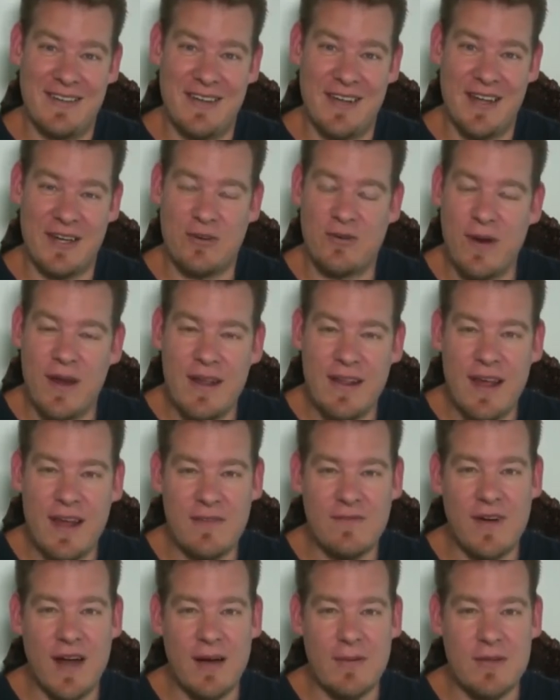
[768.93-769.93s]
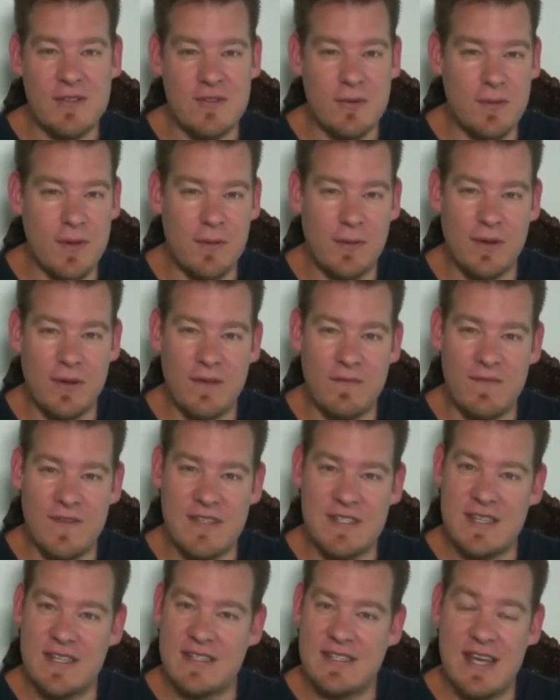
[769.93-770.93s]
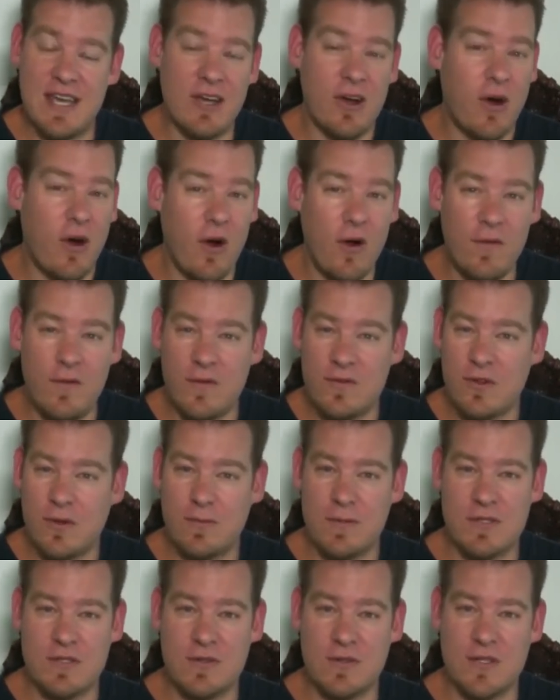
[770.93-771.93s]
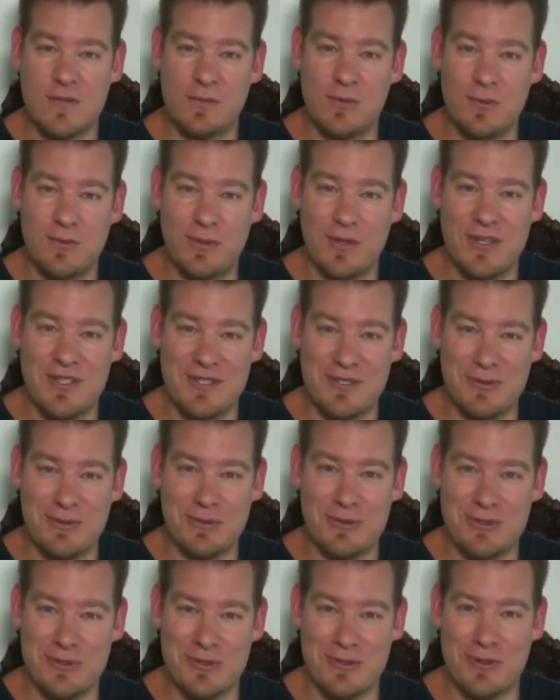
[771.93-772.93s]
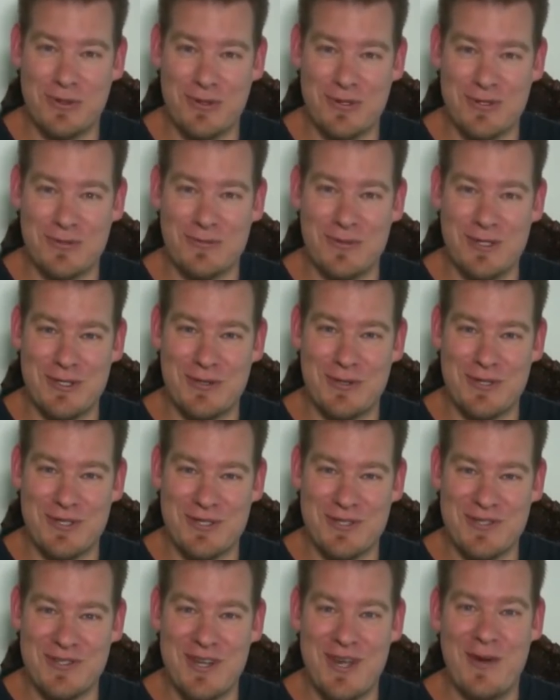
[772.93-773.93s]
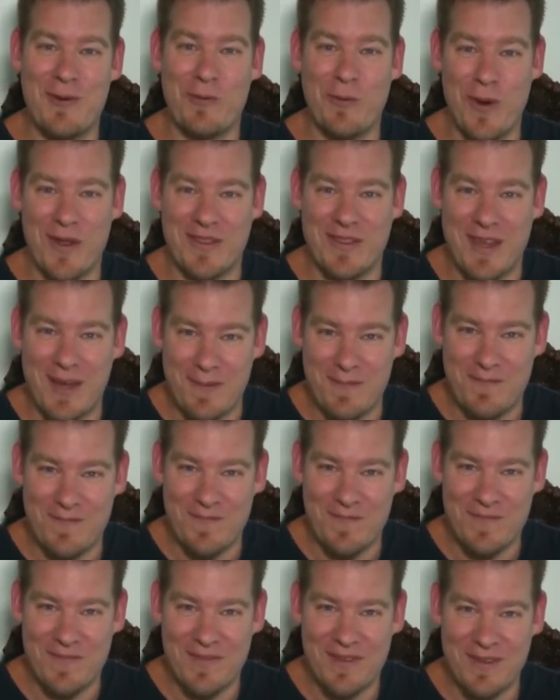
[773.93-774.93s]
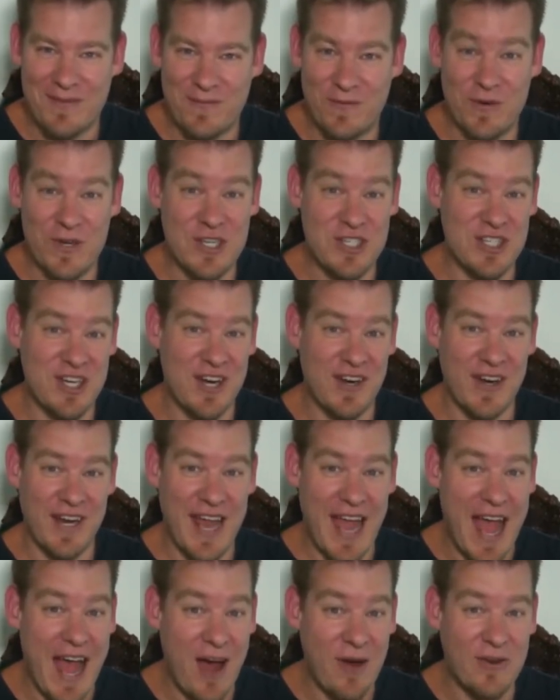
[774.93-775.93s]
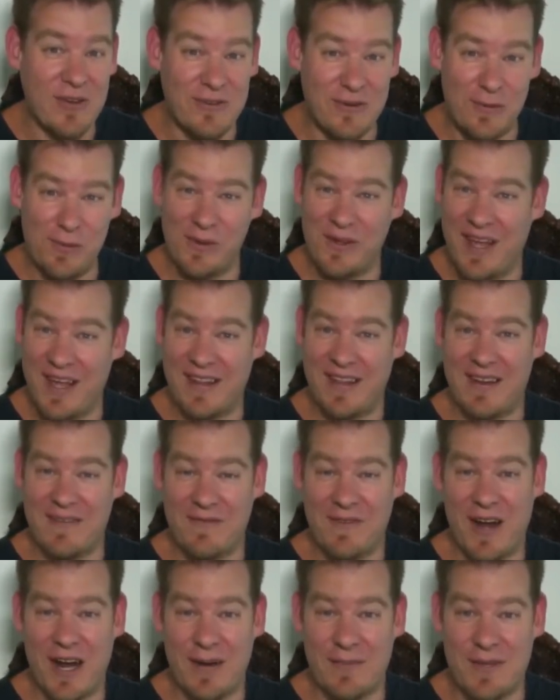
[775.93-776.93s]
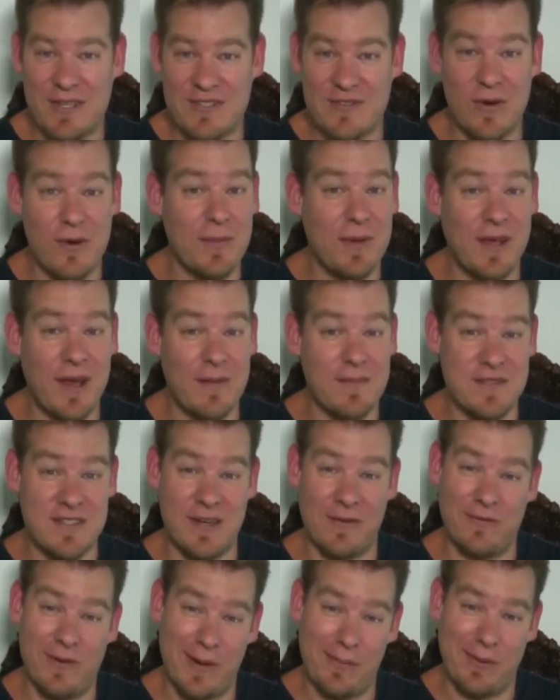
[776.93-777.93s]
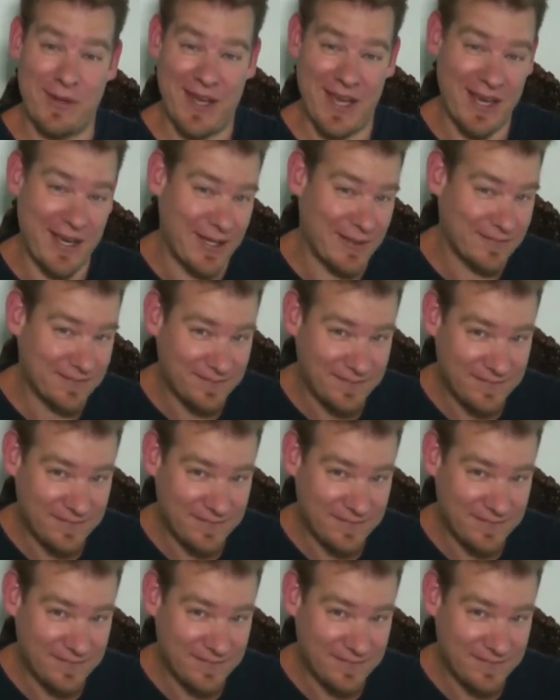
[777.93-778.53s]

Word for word: And creating that environment so people can visit and take all those open source blueprints, tools, tutorials, and resources with them free sharing, how to duplicate the environment so it becomes self replicating.